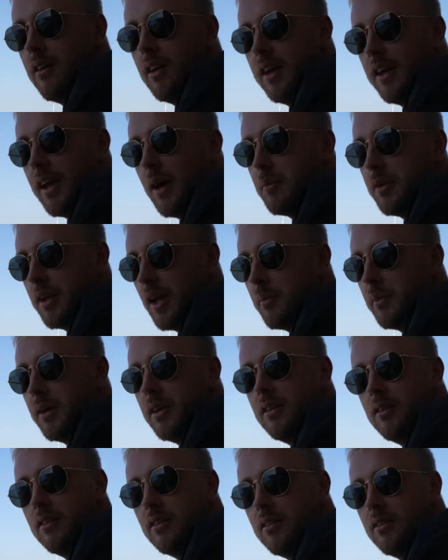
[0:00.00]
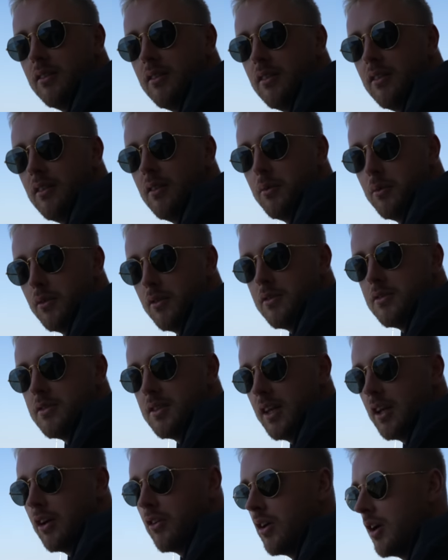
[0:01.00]
In Abu Dhabi
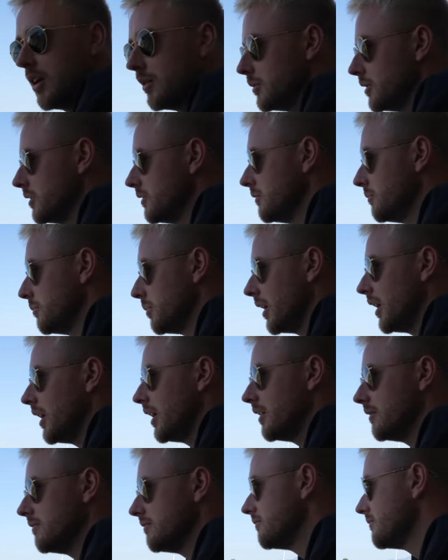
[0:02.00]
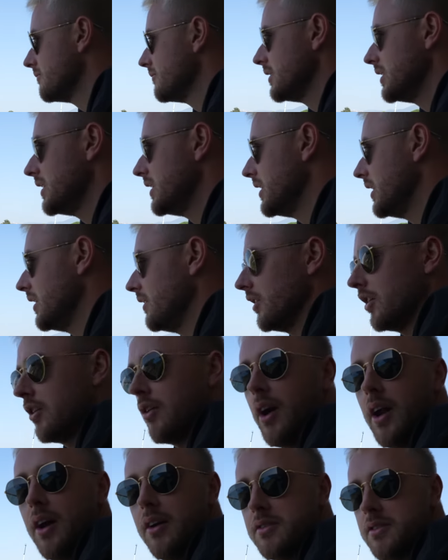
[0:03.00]
was incredible, but the
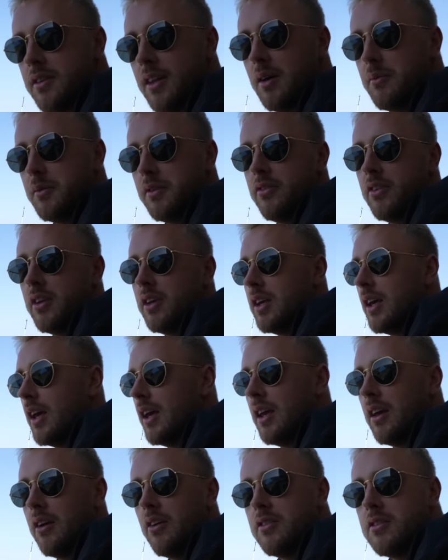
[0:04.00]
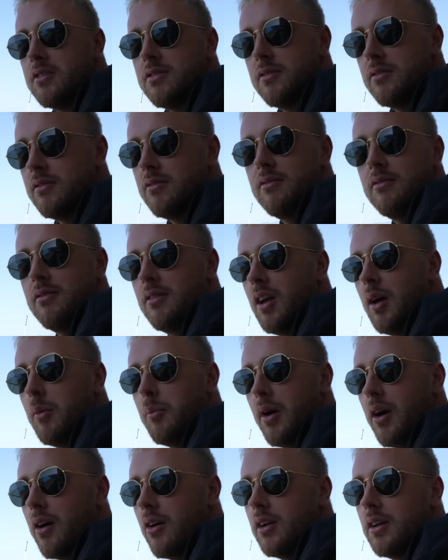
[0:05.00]
crowds and the atmosphere you get here are just
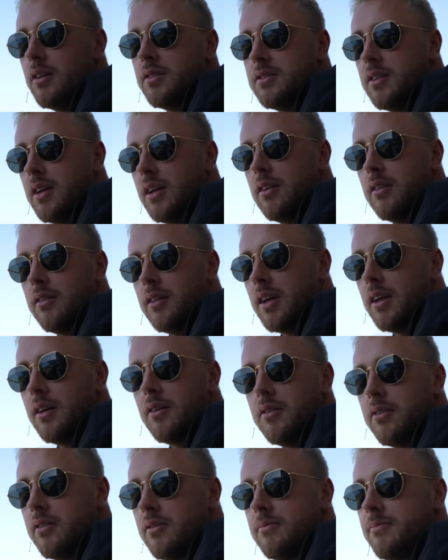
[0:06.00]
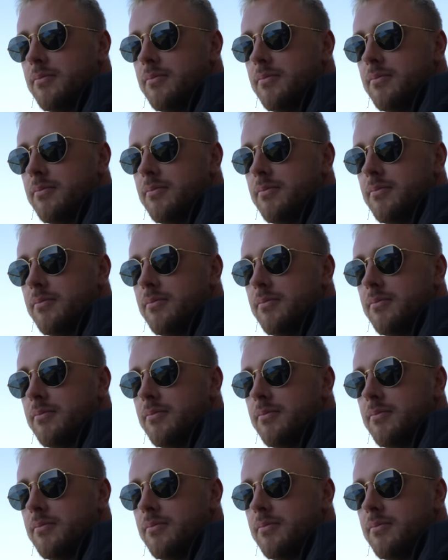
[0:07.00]
unparalleled to anything else.